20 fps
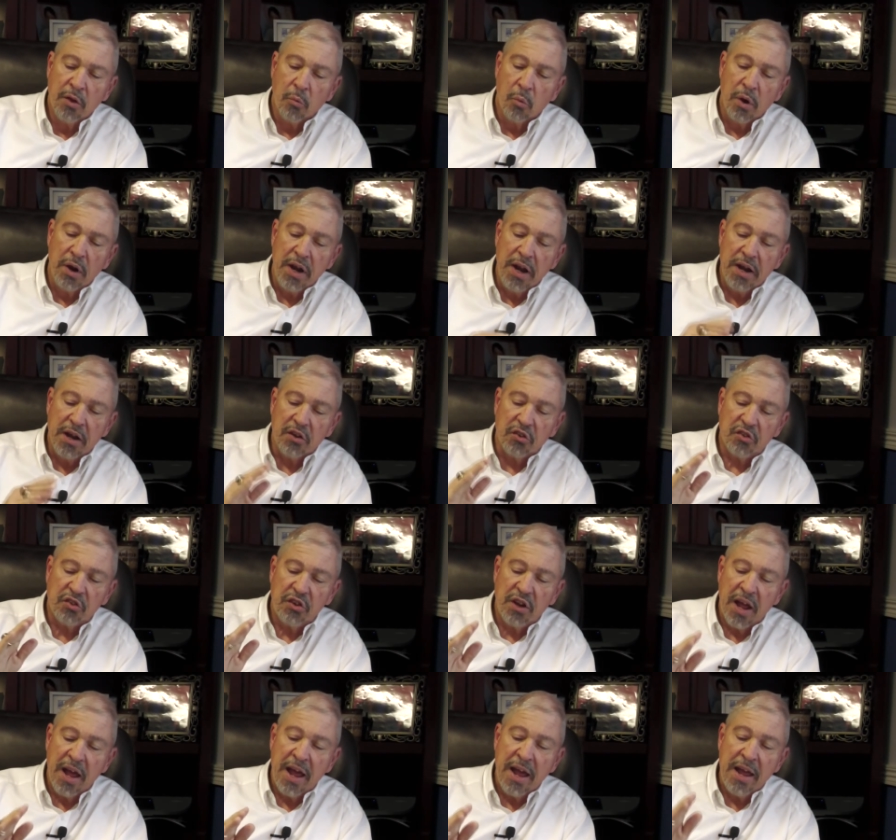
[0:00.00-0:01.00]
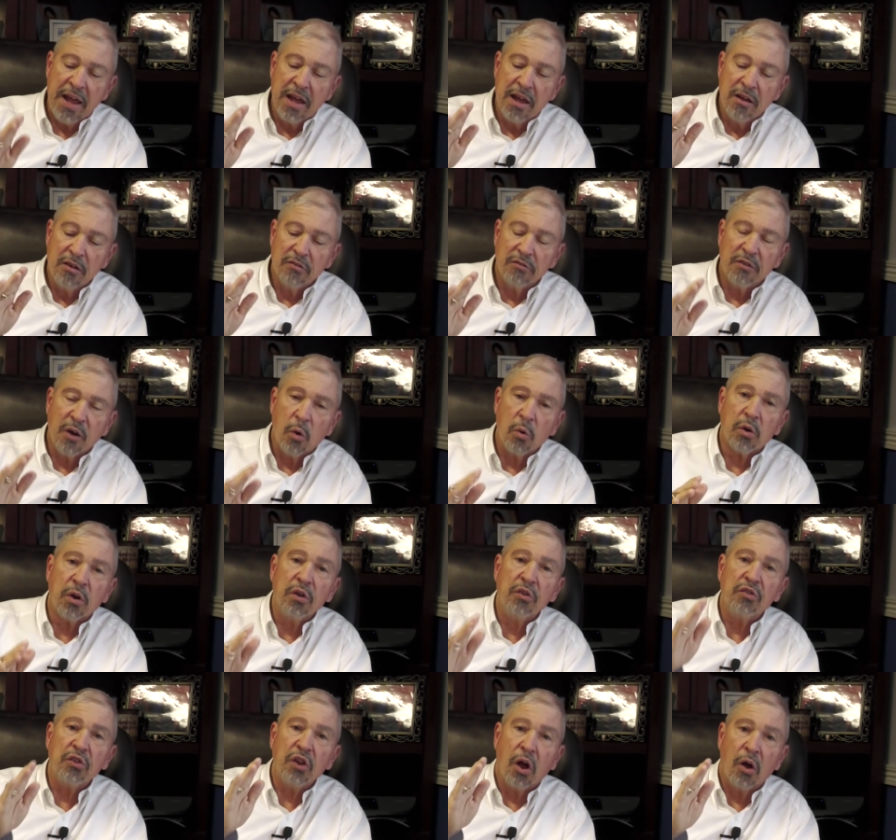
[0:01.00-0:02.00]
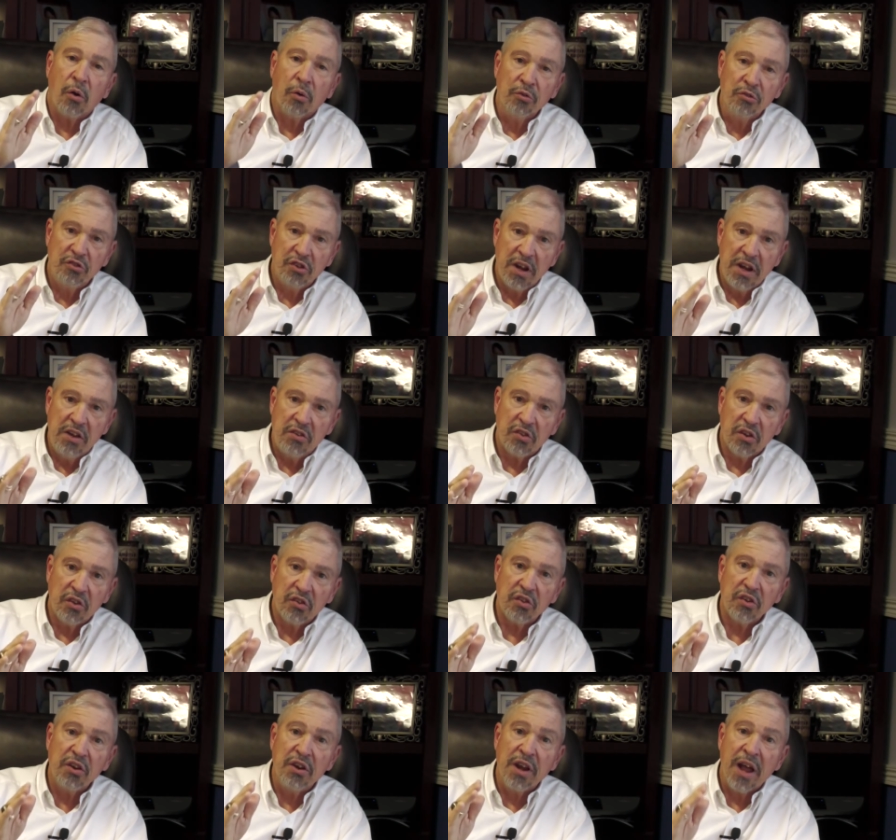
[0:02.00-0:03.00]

we need to stay focused on Jesus,